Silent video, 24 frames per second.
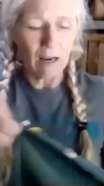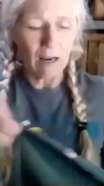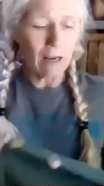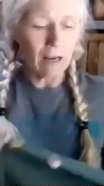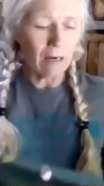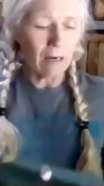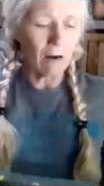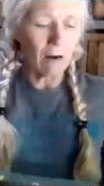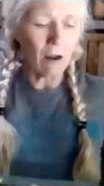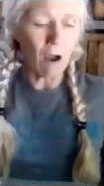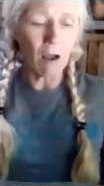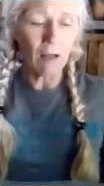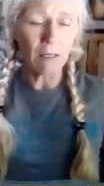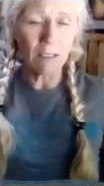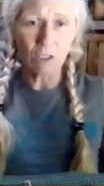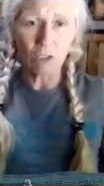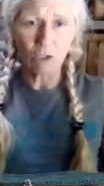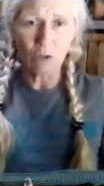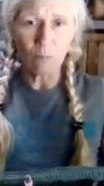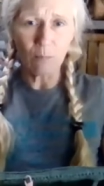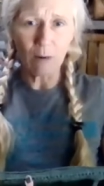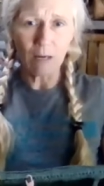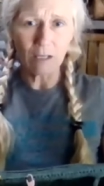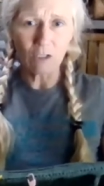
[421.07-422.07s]
not
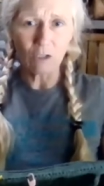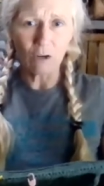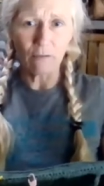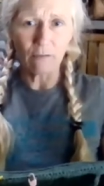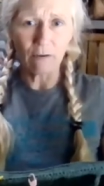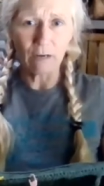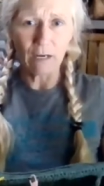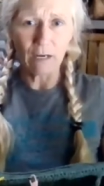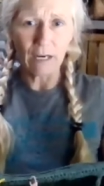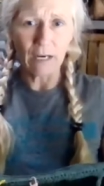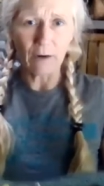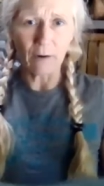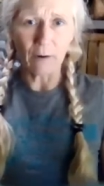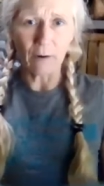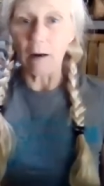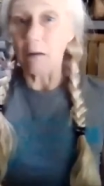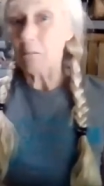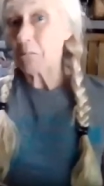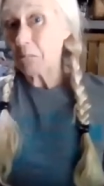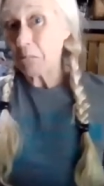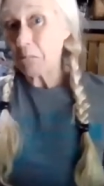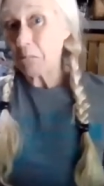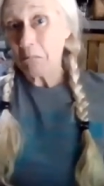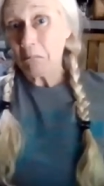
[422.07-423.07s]
so much over here.
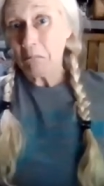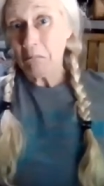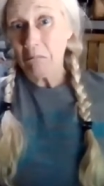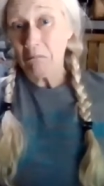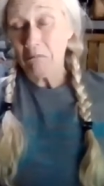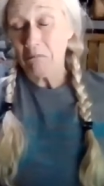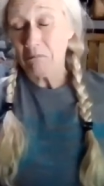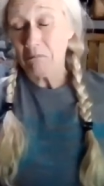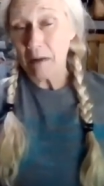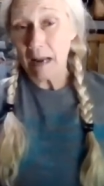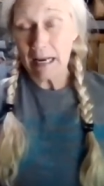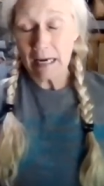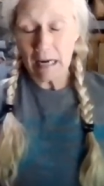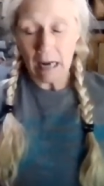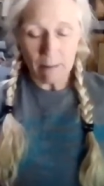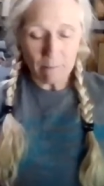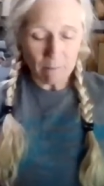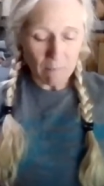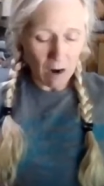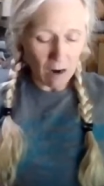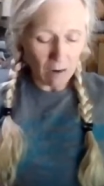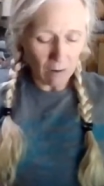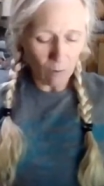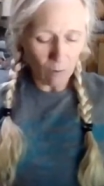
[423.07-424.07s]
And I'm
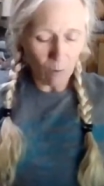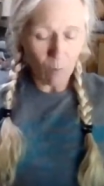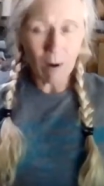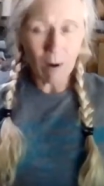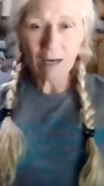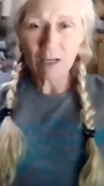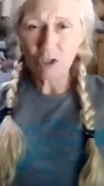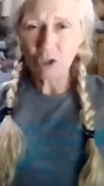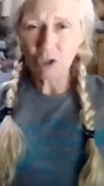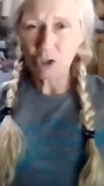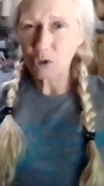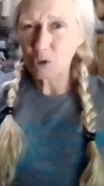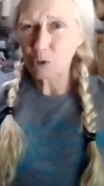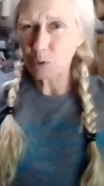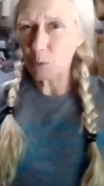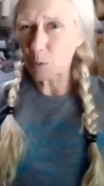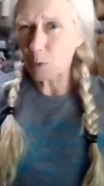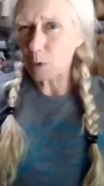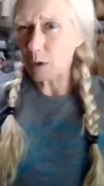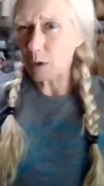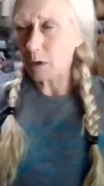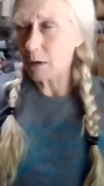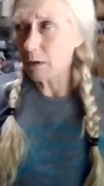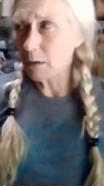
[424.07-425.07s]
not quite
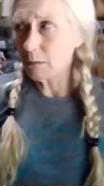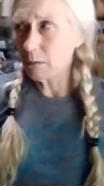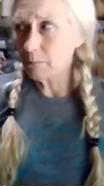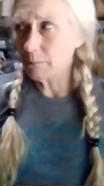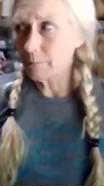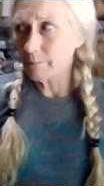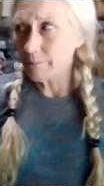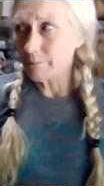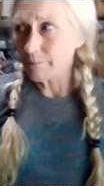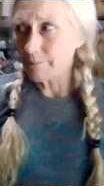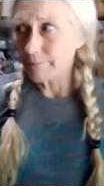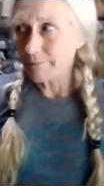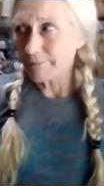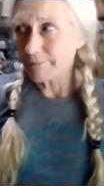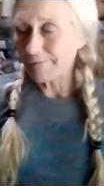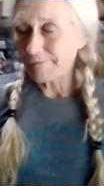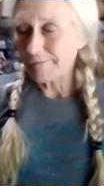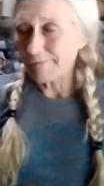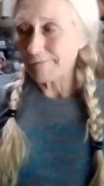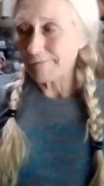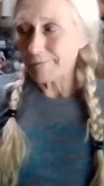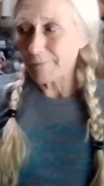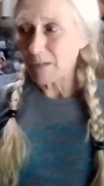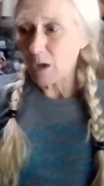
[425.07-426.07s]
sure
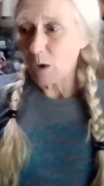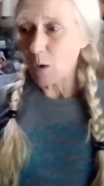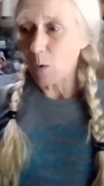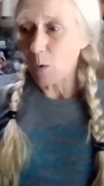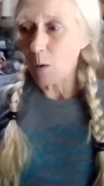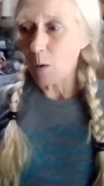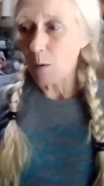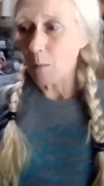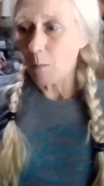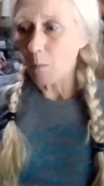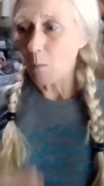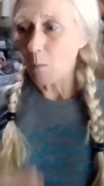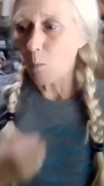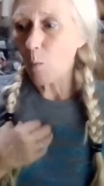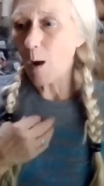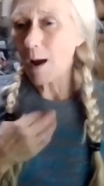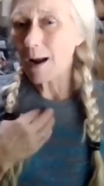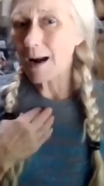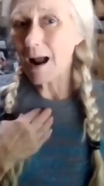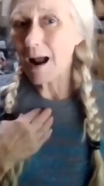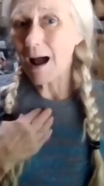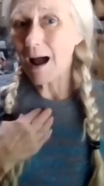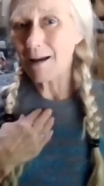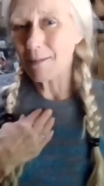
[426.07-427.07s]

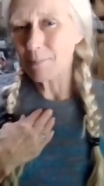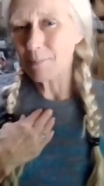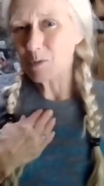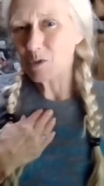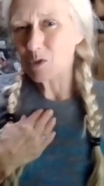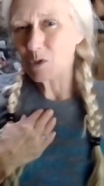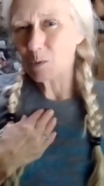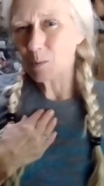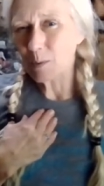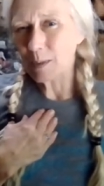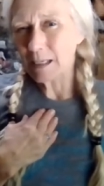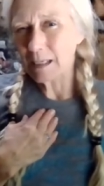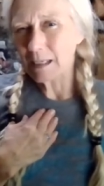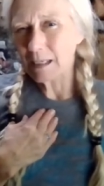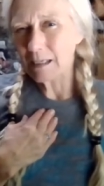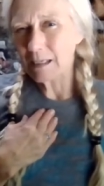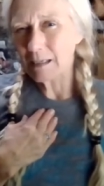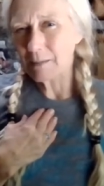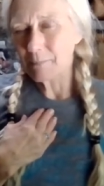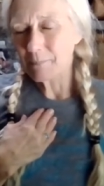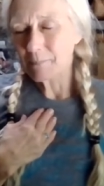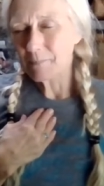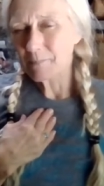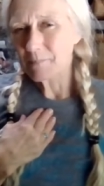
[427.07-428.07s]
what I'm
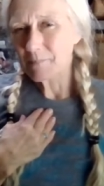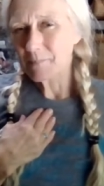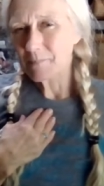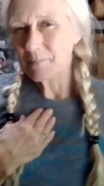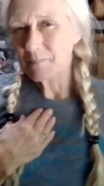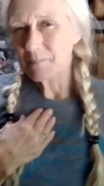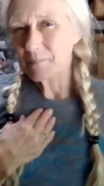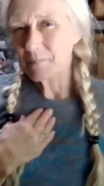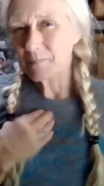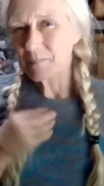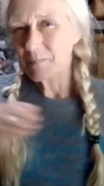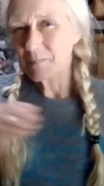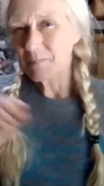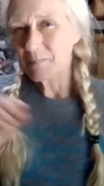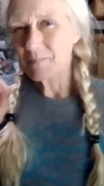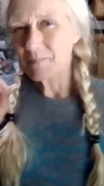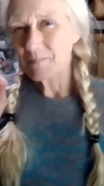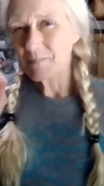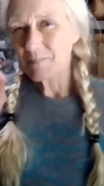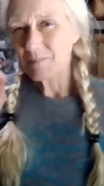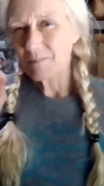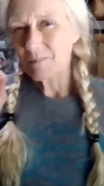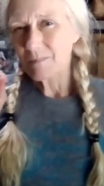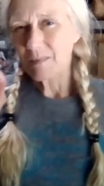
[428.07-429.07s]
doing
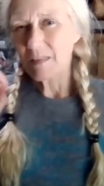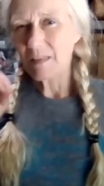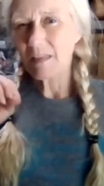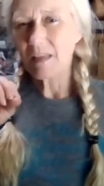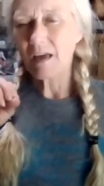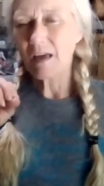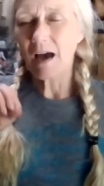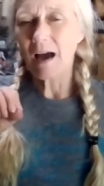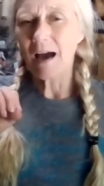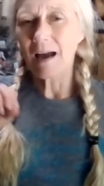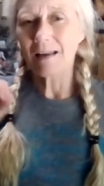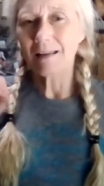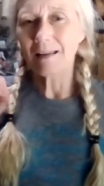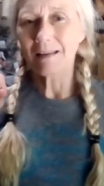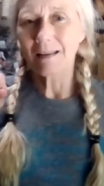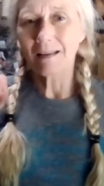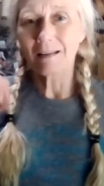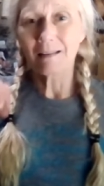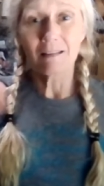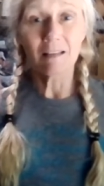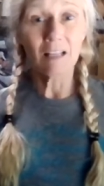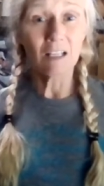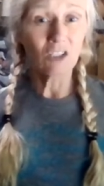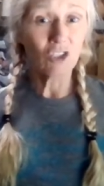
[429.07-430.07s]

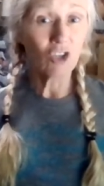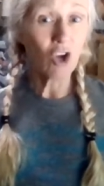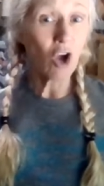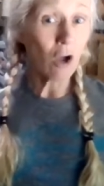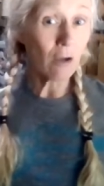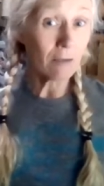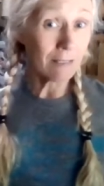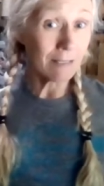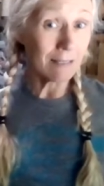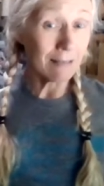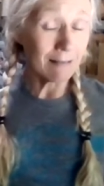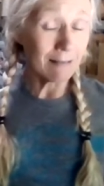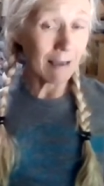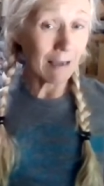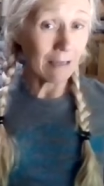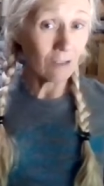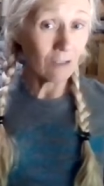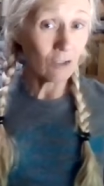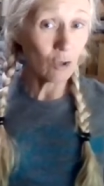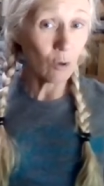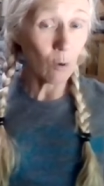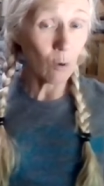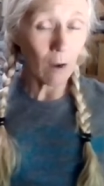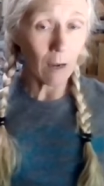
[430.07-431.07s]
that's causing that.
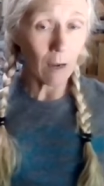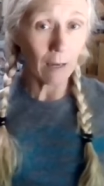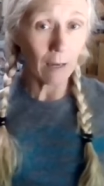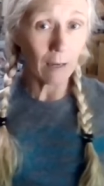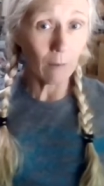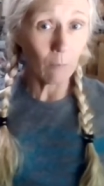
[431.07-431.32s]
So I